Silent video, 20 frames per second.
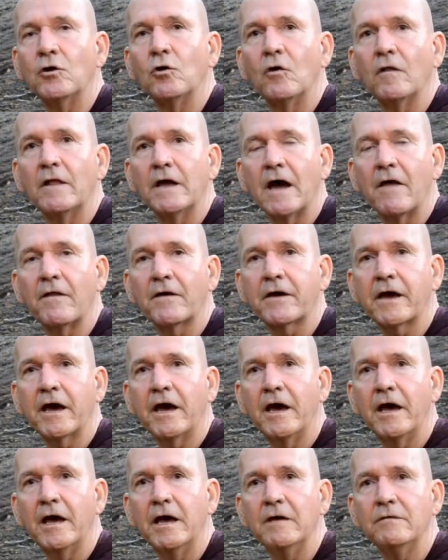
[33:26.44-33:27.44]
and all the other
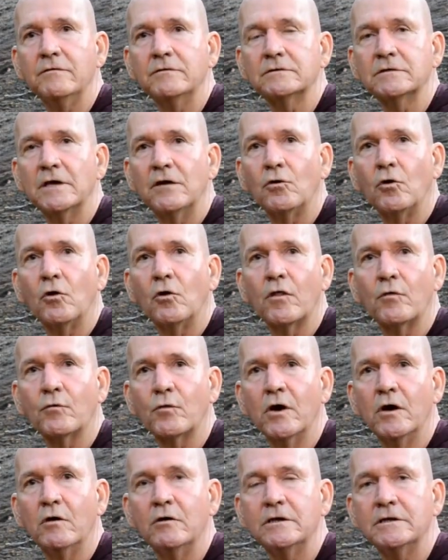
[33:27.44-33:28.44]
caves, and all
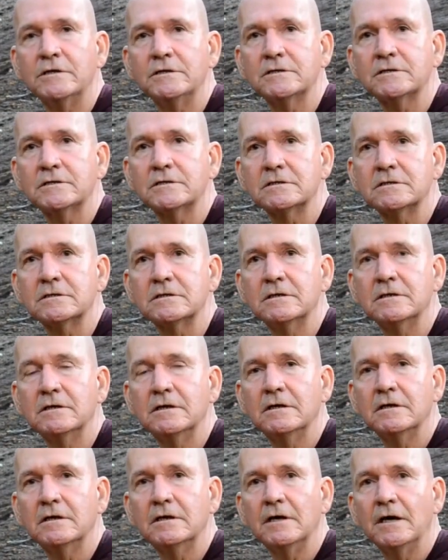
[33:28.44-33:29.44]
the ruins,
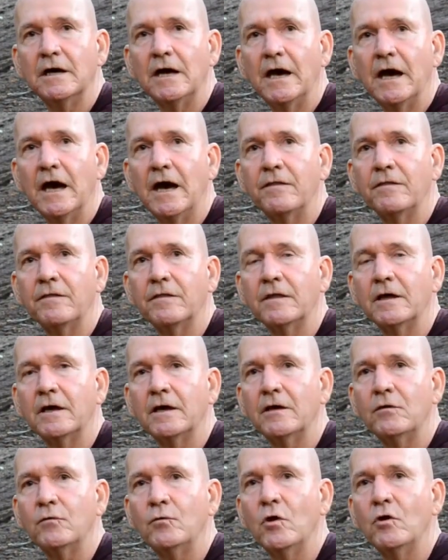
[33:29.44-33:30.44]
and
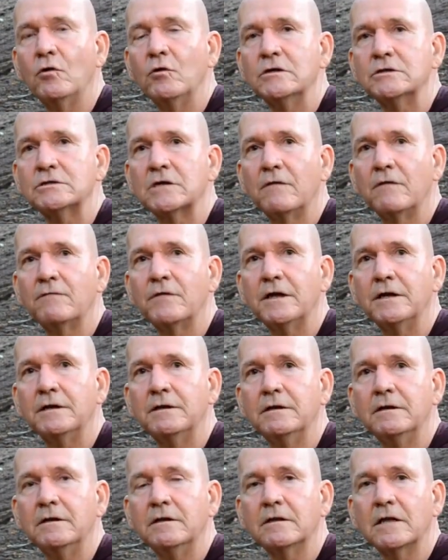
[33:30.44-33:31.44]
the ruins of
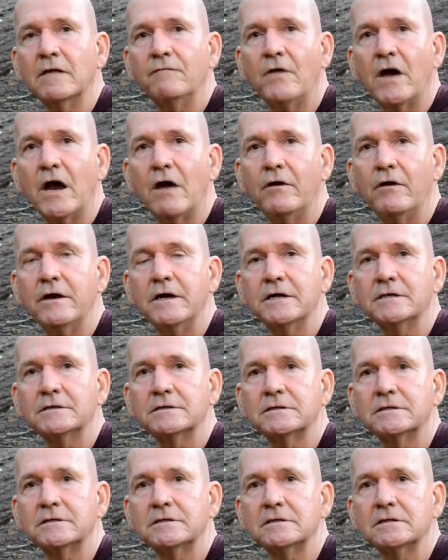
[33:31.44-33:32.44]
the, the
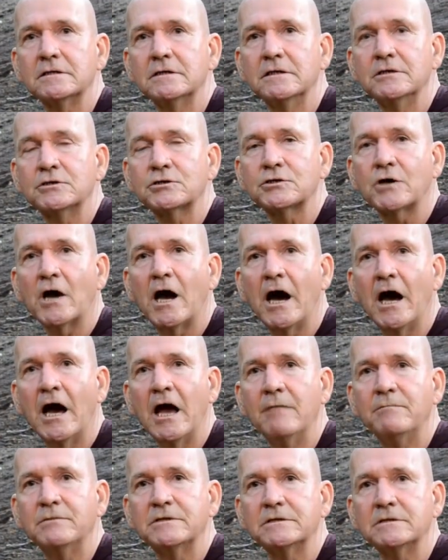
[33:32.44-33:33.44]
various
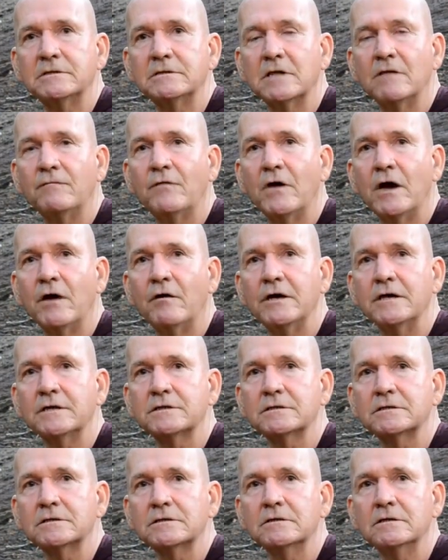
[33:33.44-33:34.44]
tribes, the
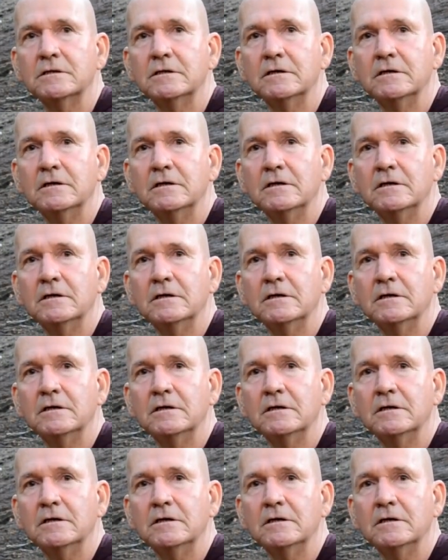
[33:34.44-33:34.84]
various